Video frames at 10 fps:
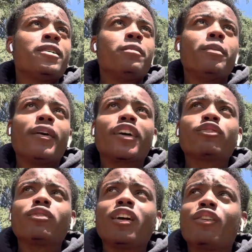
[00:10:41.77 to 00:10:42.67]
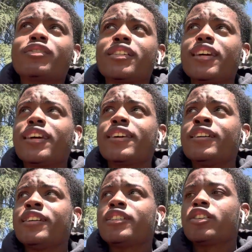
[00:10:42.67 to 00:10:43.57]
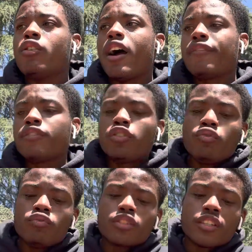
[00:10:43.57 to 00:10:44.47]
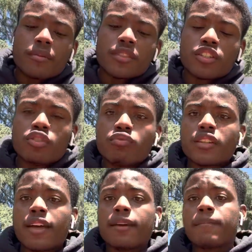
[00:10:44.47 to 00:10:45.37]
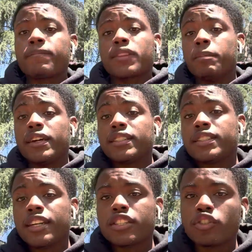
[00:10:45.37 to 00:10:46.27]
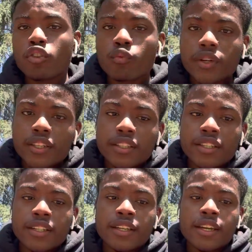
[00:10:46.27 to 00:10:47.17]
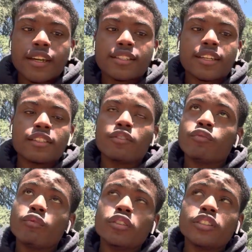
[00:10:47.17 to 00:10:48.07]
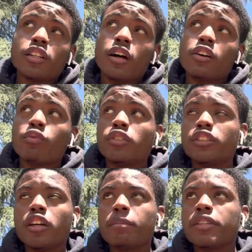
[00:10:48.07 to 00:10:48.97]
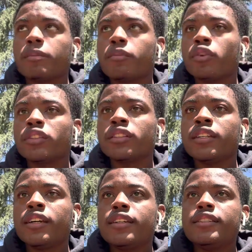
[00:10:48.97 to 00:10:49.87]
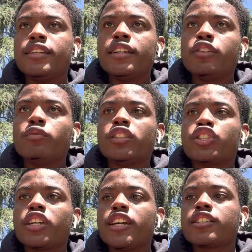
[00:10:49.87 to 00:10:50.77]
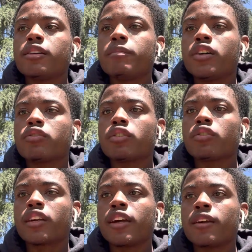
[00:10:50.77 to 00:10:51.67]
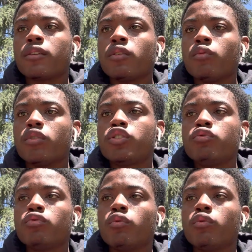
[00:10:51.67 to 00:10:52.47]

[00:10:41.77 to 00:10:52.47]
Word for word: But back to what I was saying so after you substitute that meditation or reading instead of rolling up, uh, rolling up in the morning, then you want to change something else. Okay, what you